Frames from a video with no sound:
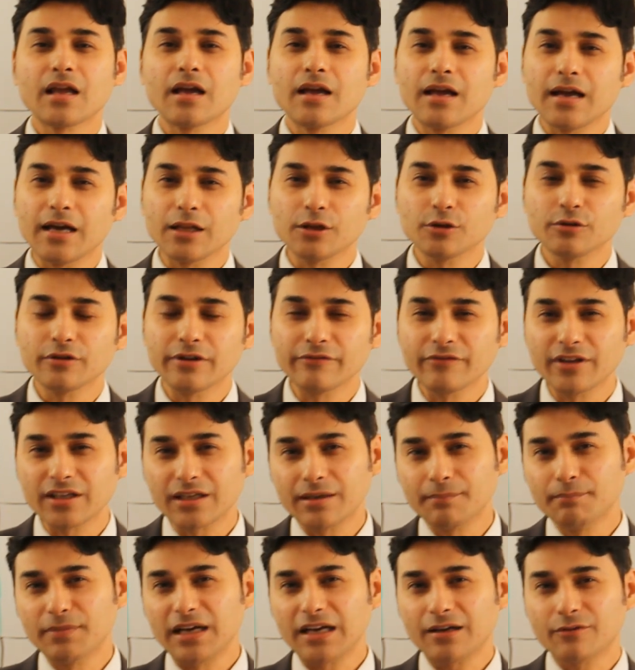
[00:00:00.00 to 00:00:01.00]
Hello and
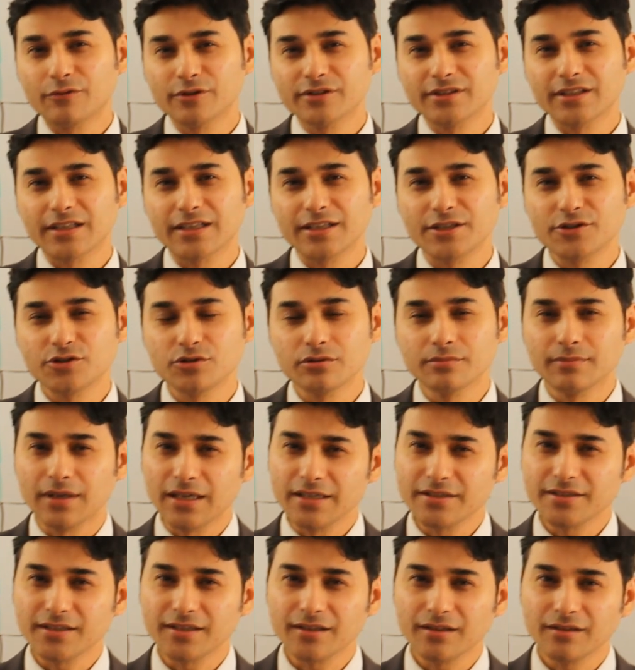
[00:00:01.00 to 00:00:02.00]
welcome back once again to my
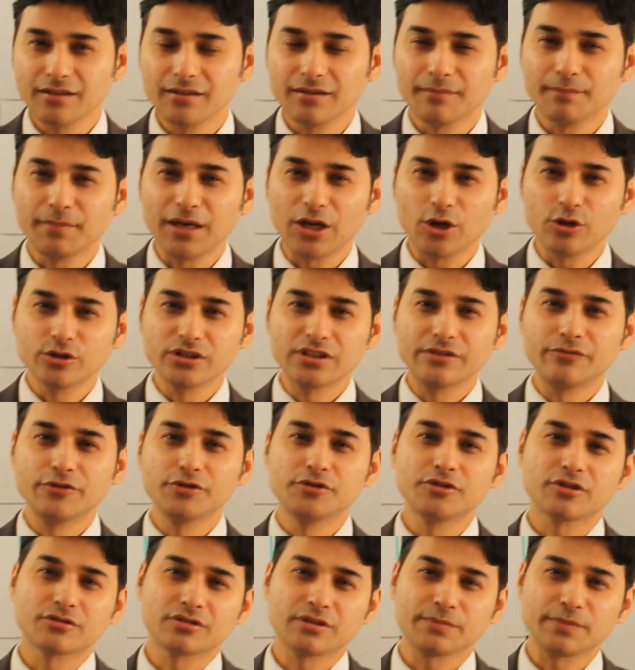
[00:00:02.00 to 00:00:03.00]
channel Biology with
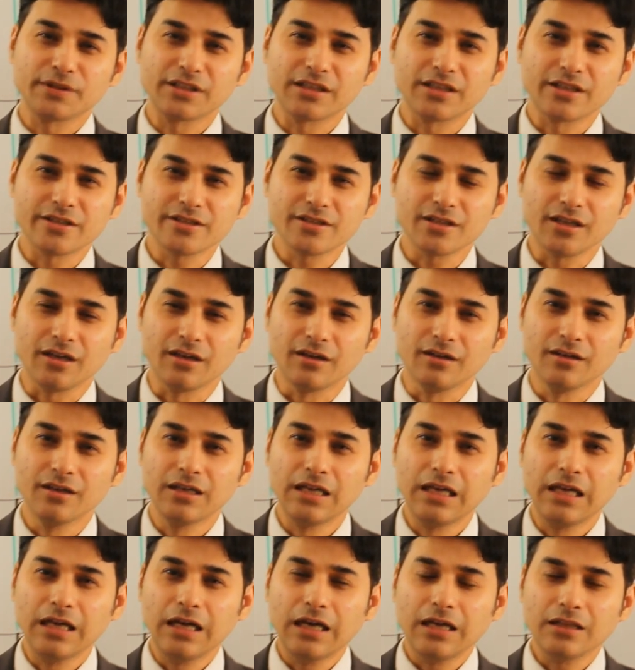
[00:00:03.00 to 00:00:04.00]
Dr. Pankaj Shah.
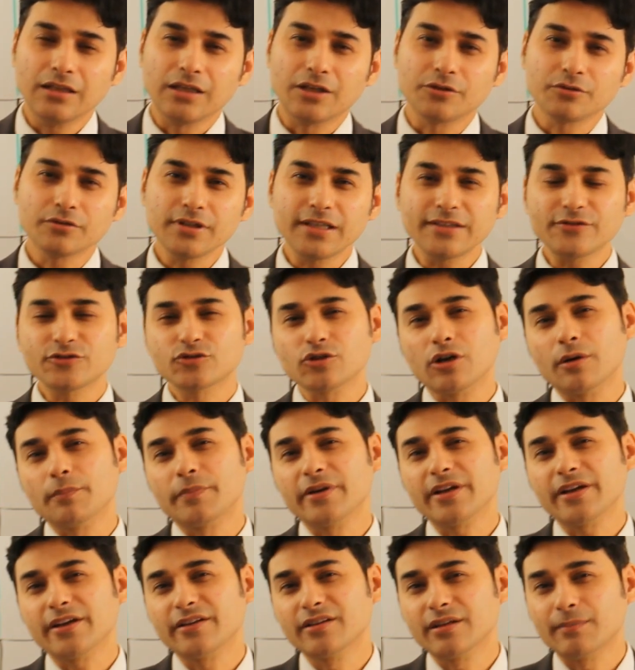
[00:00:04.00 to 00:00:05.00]
Now today's
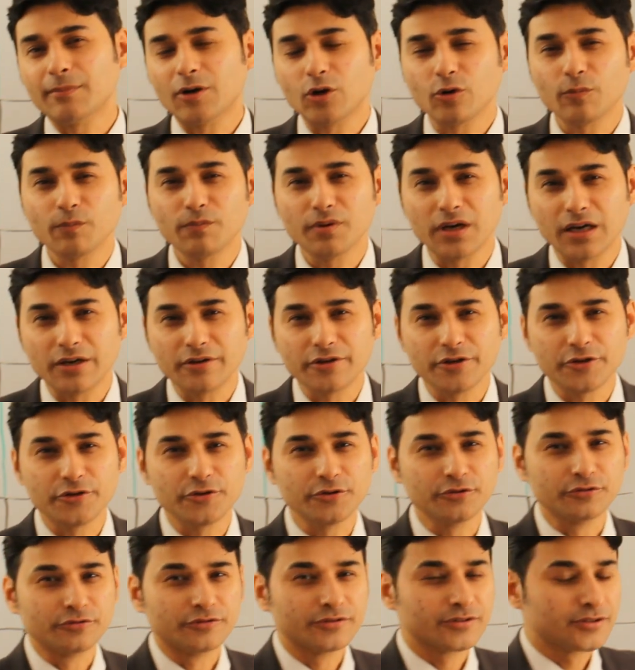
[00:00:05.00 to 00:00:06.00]
topic is about plant
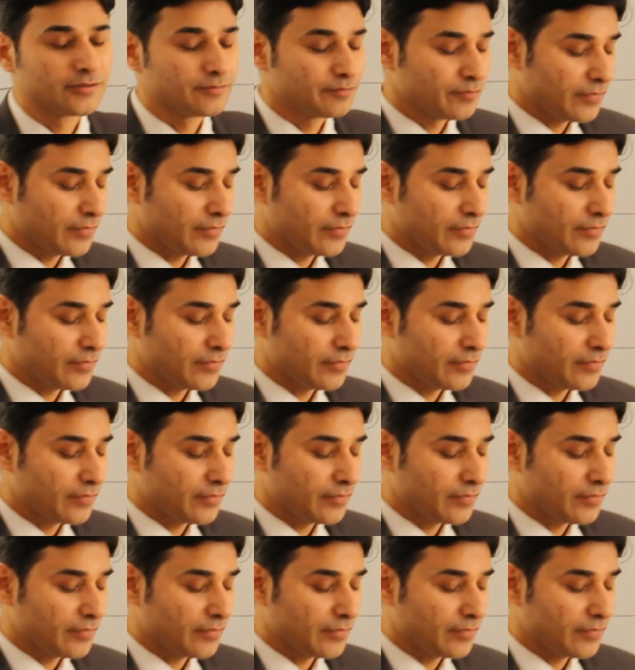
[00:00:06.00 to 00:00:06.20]
tissues.